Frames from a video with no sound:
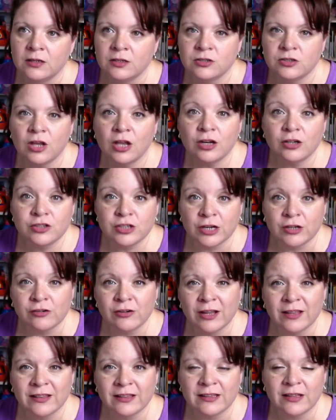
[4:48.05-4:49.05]
Dollar General.
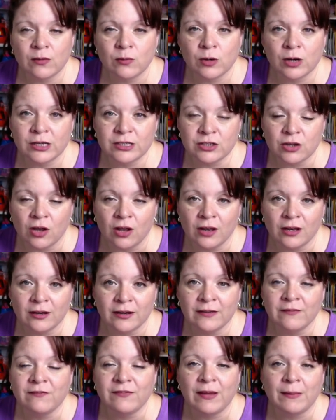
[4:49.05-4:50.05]
I think they were a dollar,
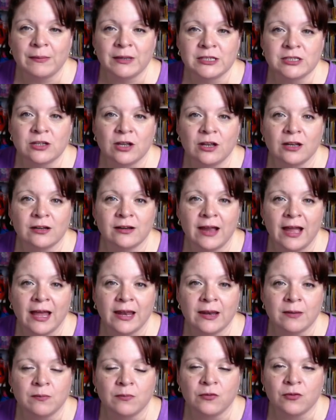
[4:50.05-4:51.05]
and Family Dollar had
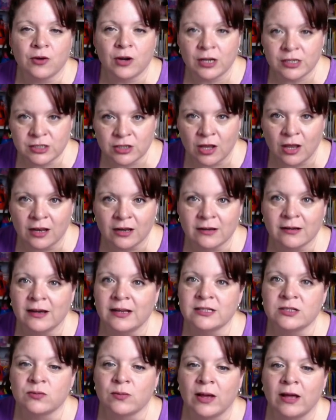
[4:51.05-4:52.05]
them for a dollar
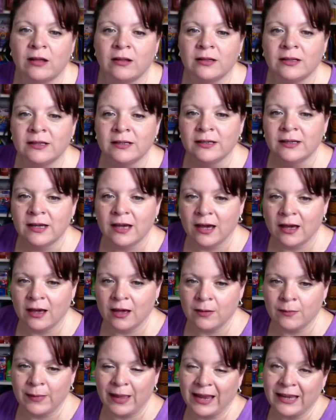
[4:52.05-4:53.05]
as well.
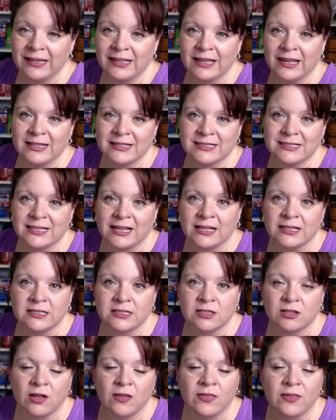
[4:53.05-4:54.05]
Um, 88 cents
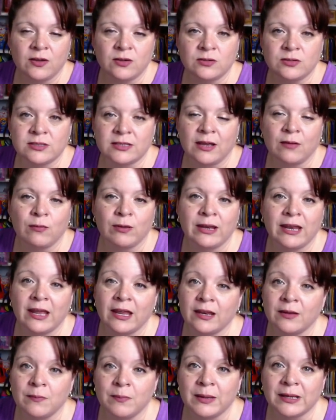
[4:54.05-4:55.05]
on those. I went
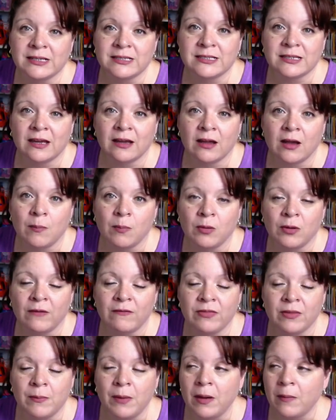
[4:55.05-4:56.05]
ahead and picked a couple of
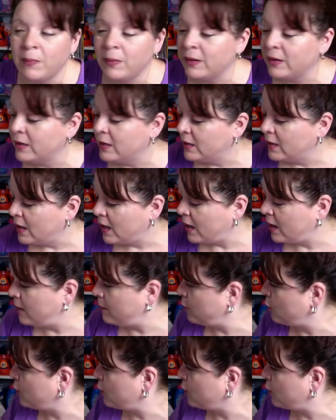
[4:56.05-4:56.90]
them up, um,